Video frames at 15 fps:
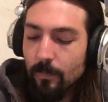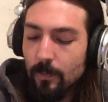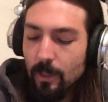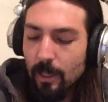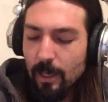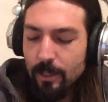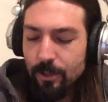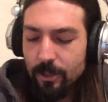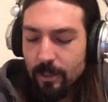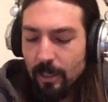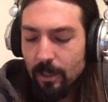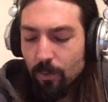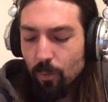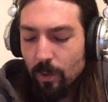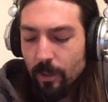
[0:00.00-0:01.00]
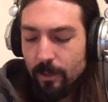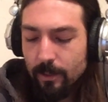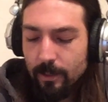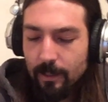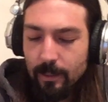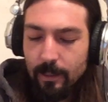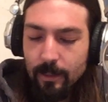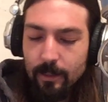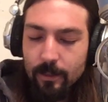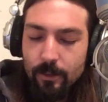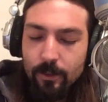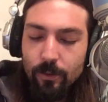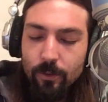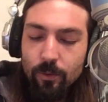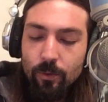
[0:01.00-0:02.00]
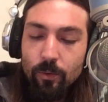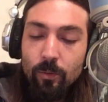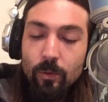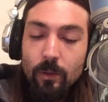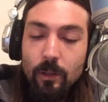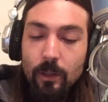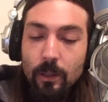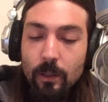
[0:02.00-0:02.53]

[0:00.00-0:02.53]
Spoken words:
yeah, I just kind of wanted to get into